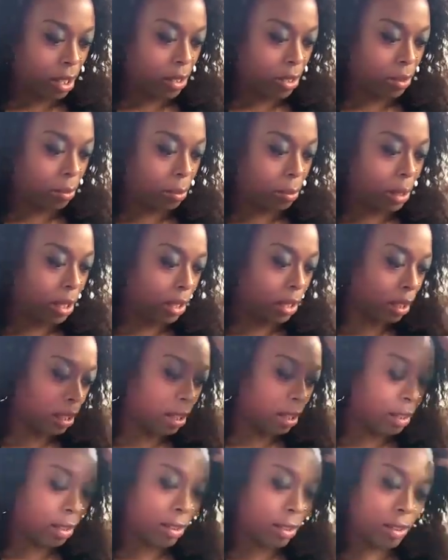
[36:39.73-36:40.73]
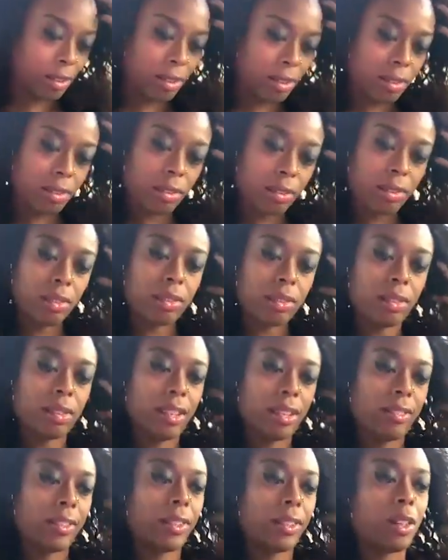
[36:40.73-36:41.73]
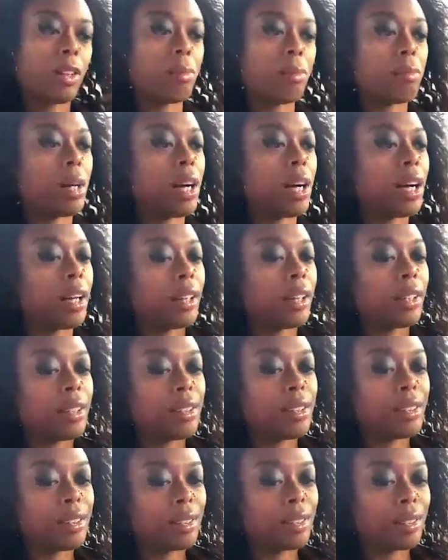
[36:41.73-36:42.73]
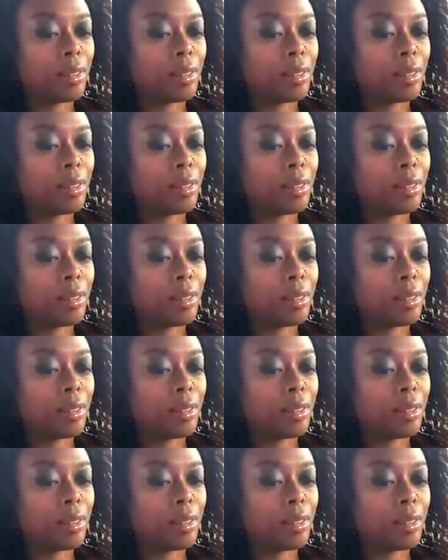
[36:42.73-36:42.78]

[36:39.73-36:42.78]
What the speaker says: this weekend, if you don't mind.